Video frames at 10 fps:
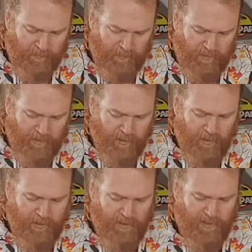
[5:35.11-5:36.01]
This
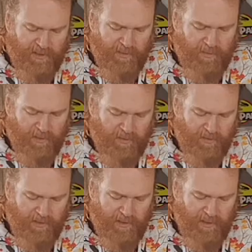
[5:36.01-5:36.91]
looks and smells
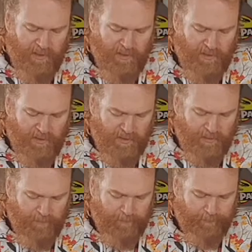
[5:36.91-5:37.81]
delicious.
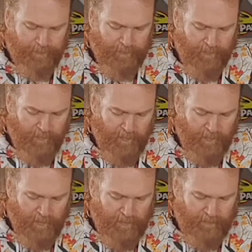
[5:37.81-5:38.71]

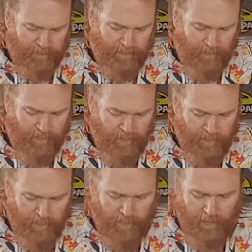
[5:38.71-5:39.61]
I'm
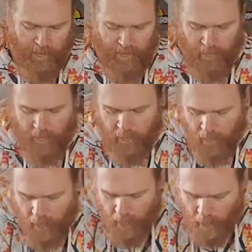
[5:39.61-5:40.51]
gonna try.